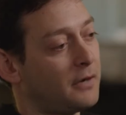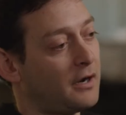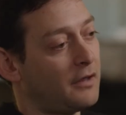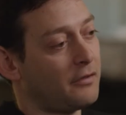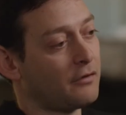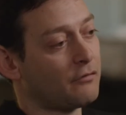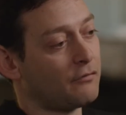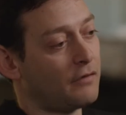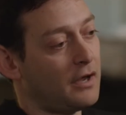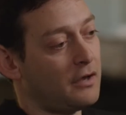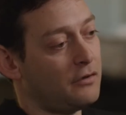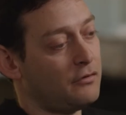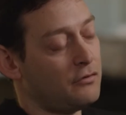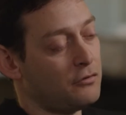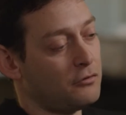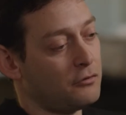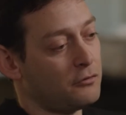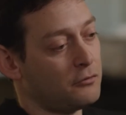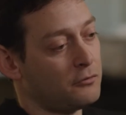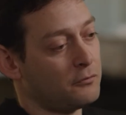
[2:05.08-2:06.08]
But I think Ray
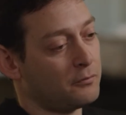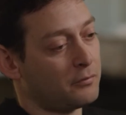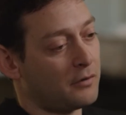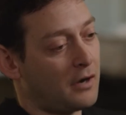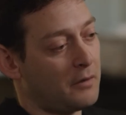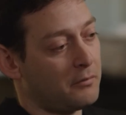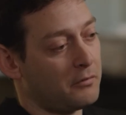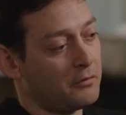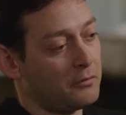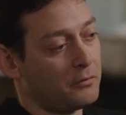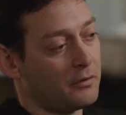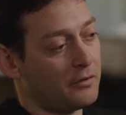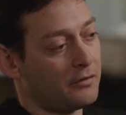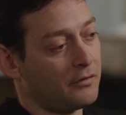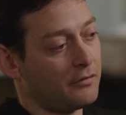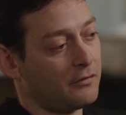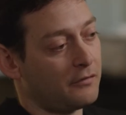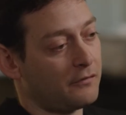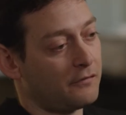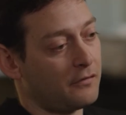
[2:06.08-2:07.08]
knew probably
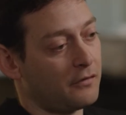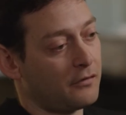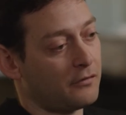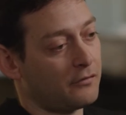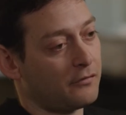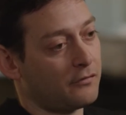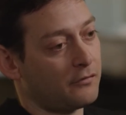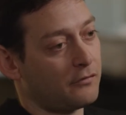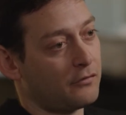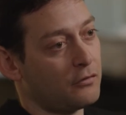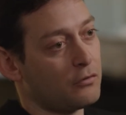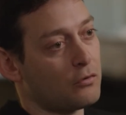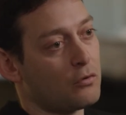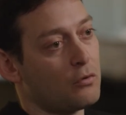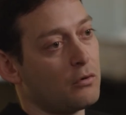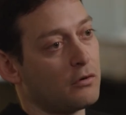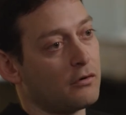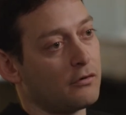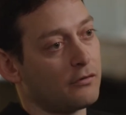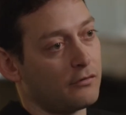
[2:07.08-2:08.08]
within the first two
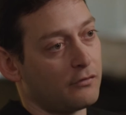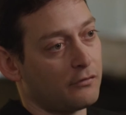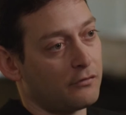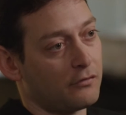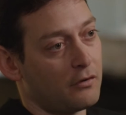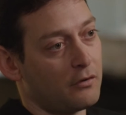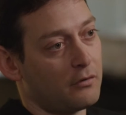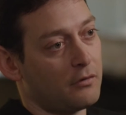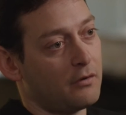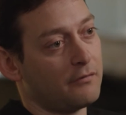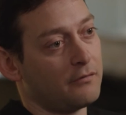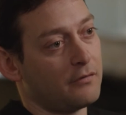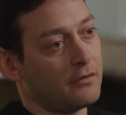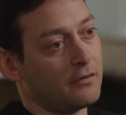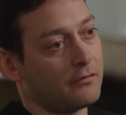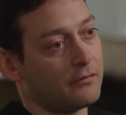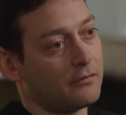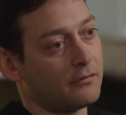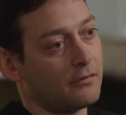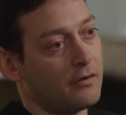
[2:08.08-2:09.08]
quarters or so of
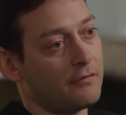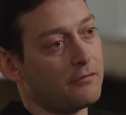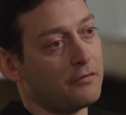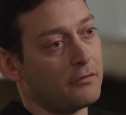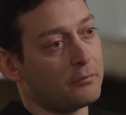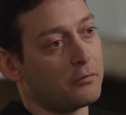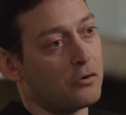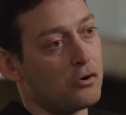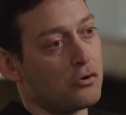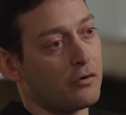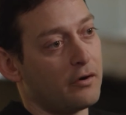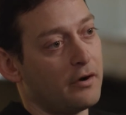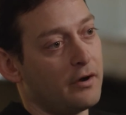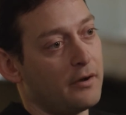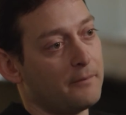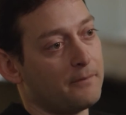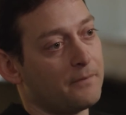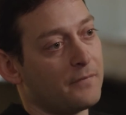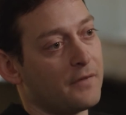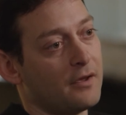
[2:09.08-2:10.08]
this, of this
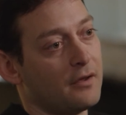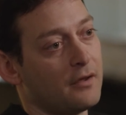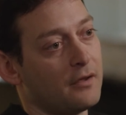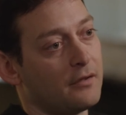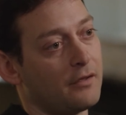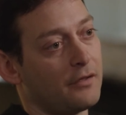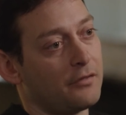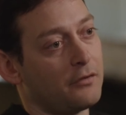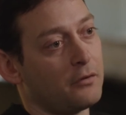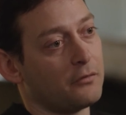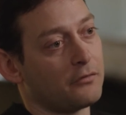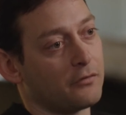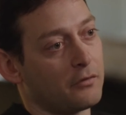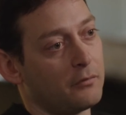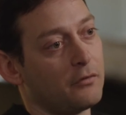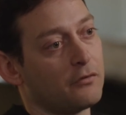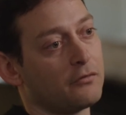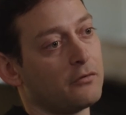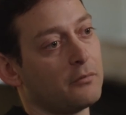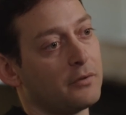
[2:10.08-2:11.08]
program that there was
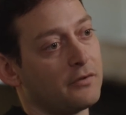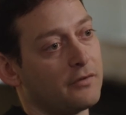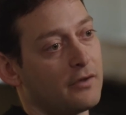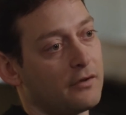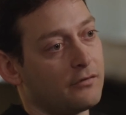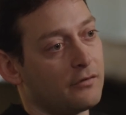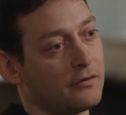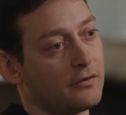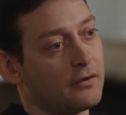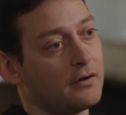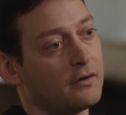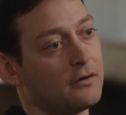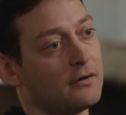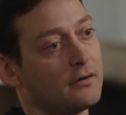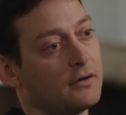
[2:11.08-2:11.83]
commercial potential there.